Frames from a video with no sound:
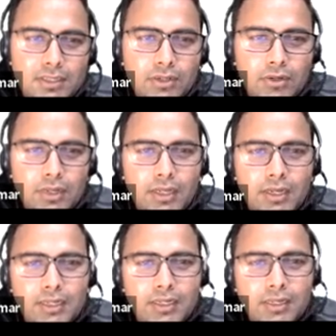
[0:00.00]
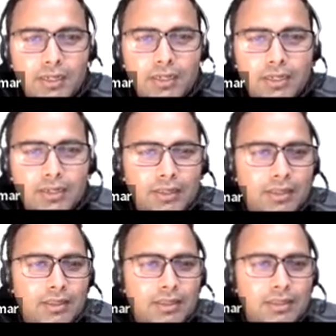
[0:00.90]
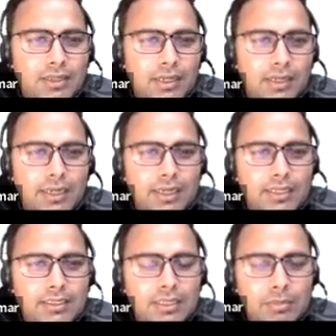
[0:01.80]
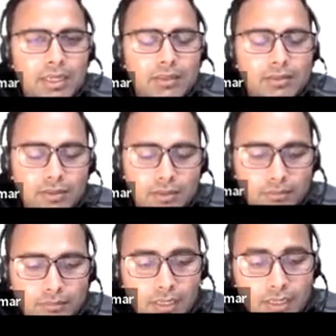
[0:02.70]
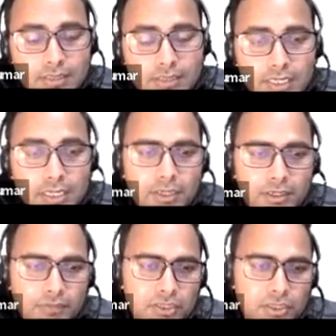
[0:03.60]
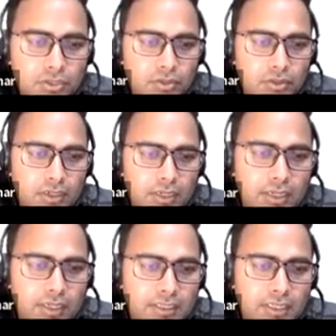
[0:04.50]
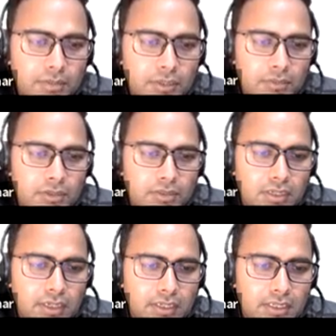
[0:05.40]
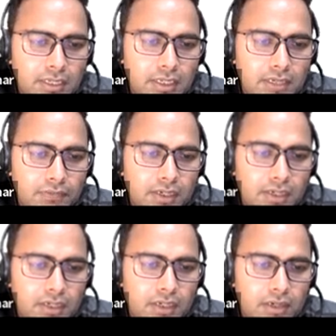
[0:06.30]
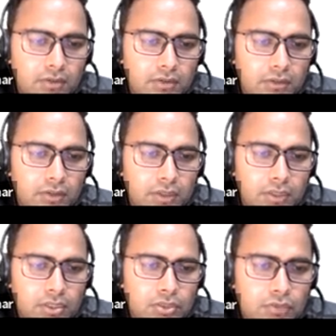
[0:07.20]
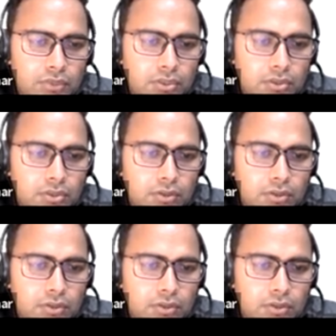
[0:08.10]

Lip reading: draw a line, right? This line has some line segment. We should call it line segment because line is like infinitely long. So we should